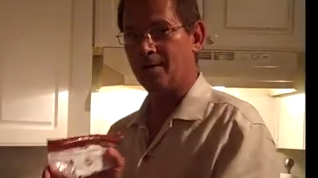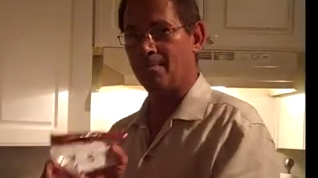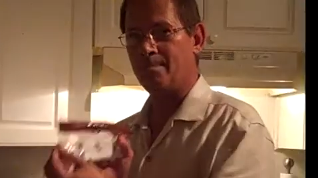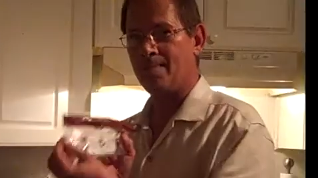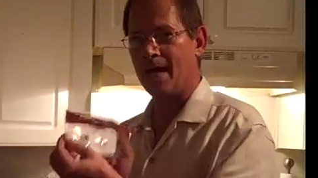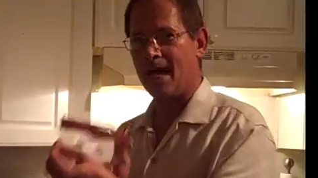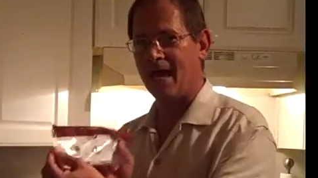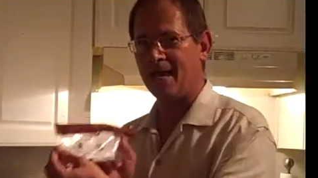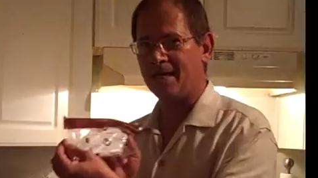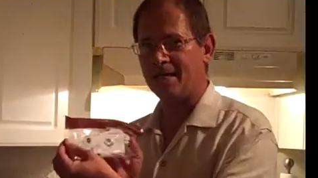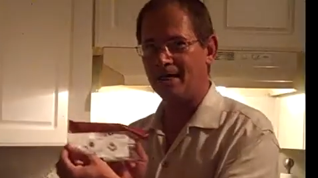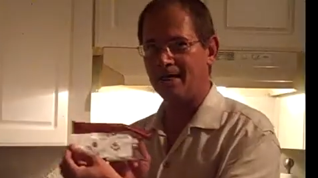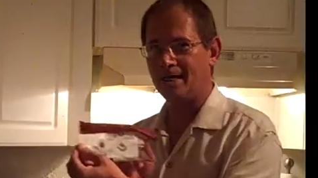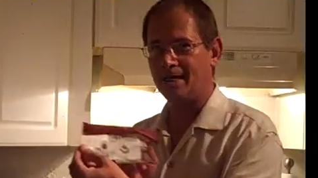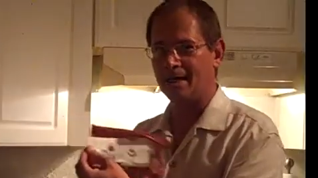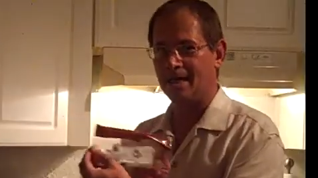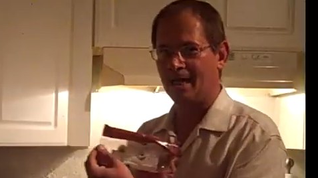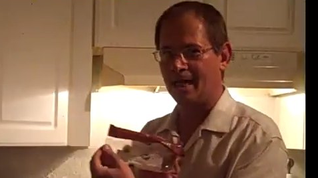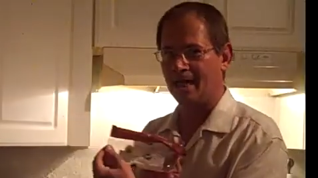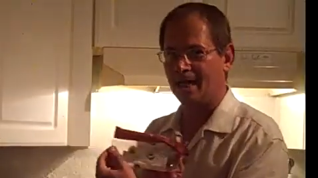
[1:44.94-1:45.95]
a packet
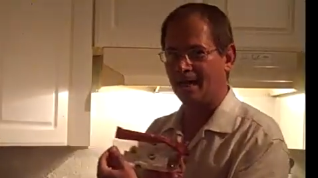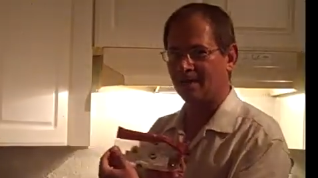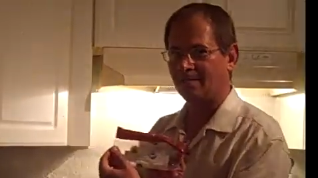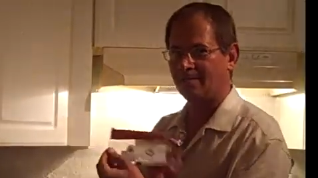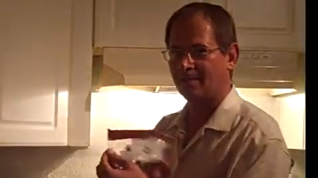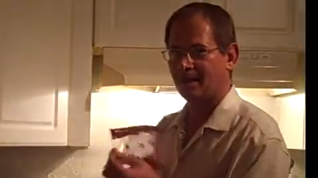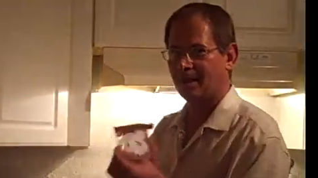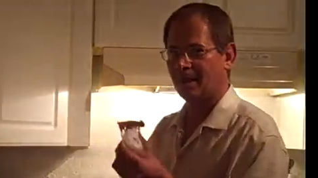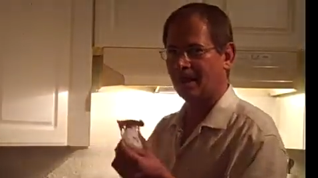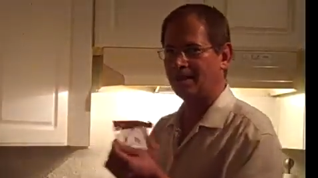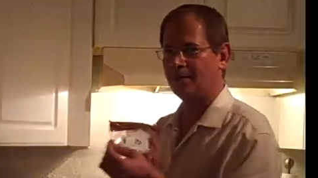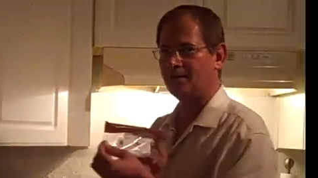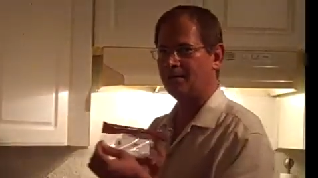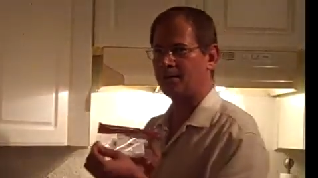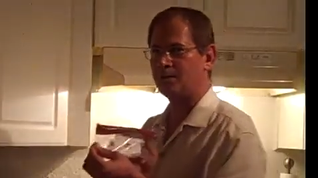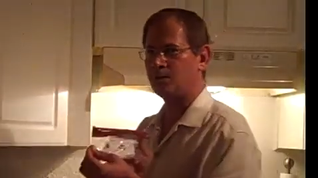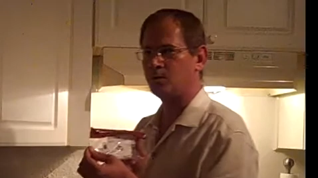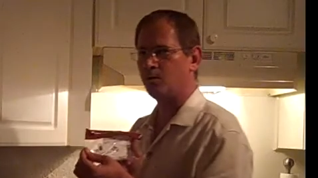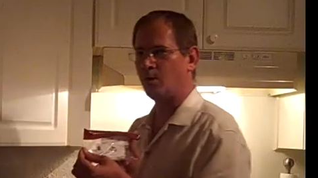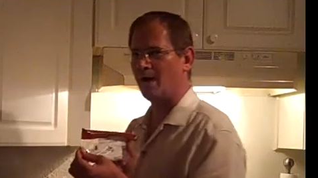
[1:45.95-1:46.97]
and a half. I
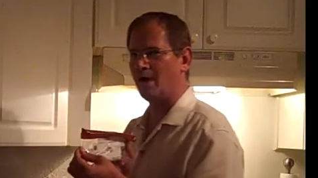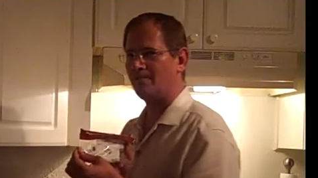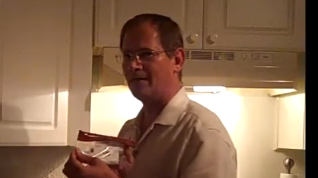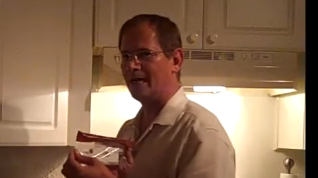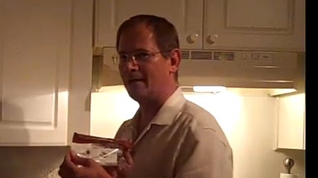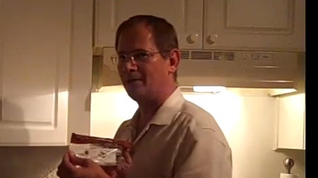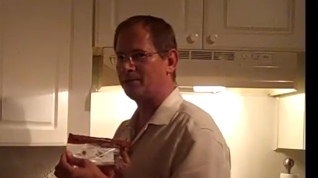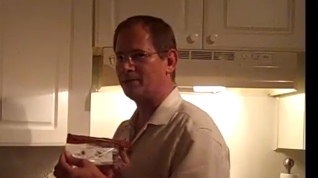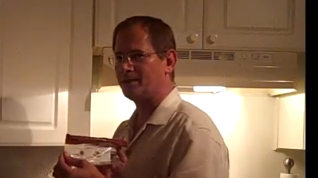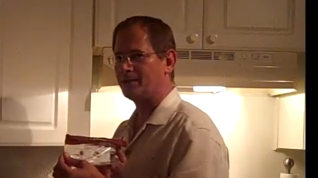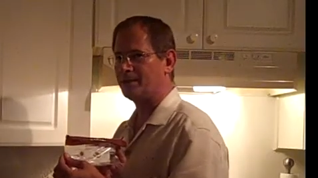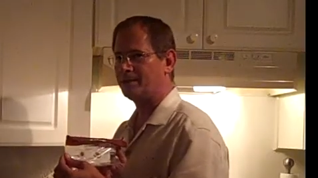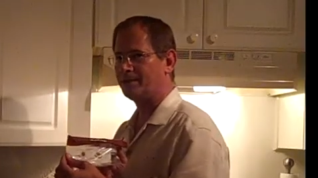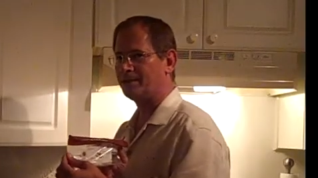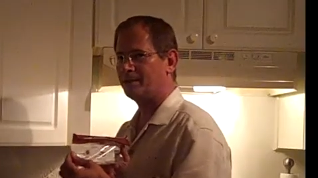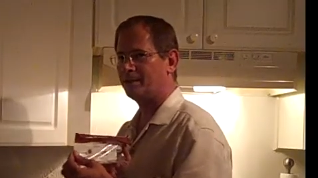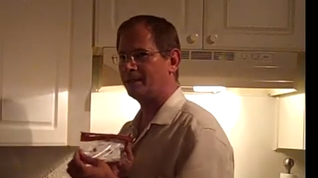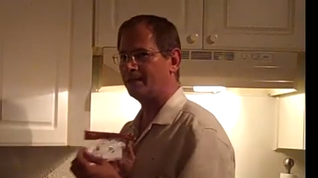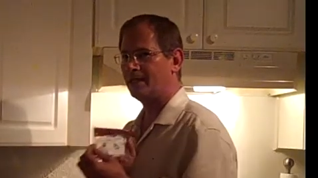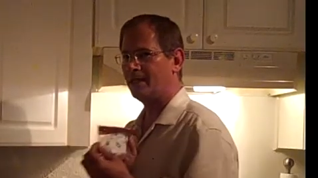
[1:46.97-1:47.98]
use 12
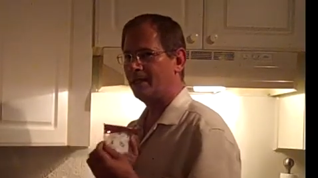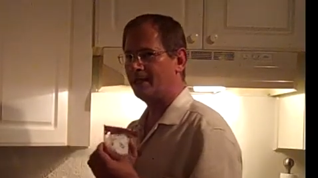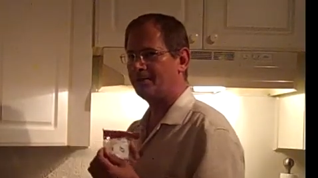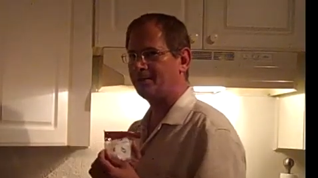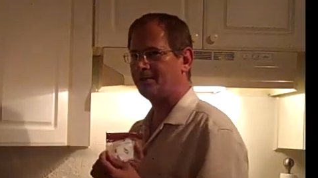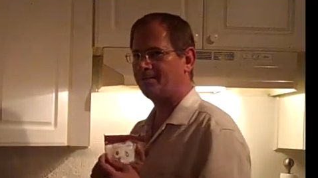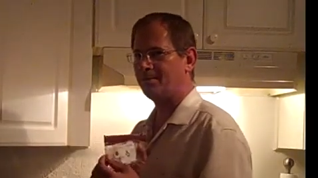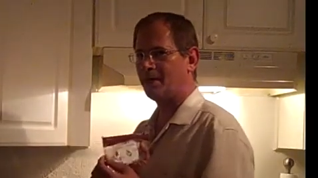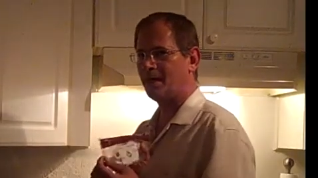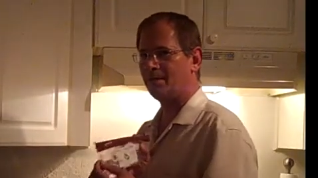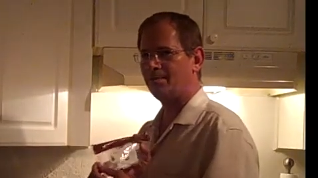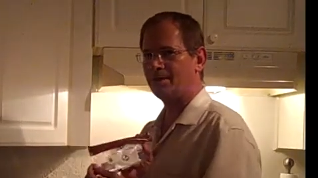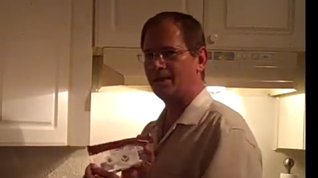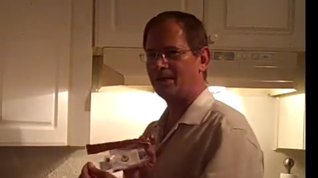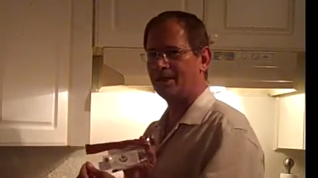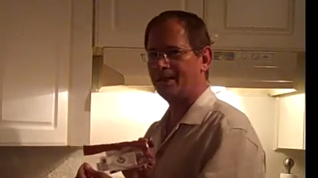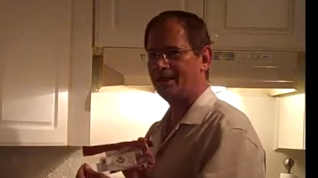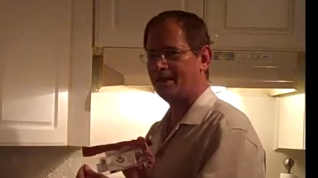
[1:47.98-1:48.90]
ounces, and that's probably the